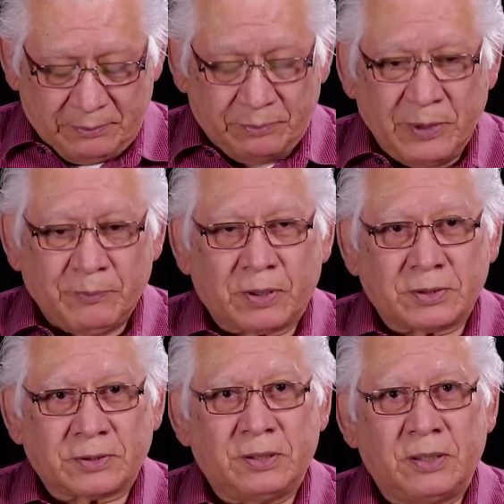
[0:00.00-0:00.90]
people
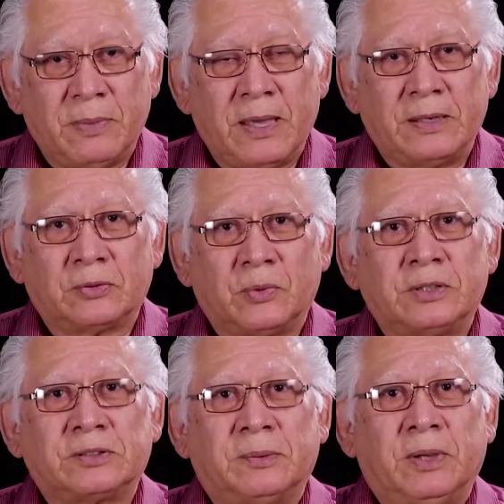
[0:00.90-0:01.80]
concerned about is
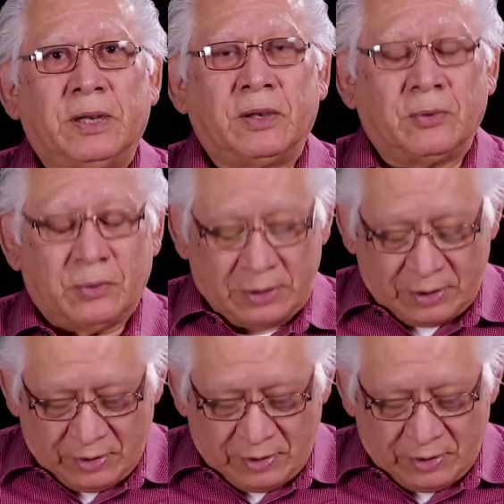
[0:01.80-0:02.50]
where's the money going,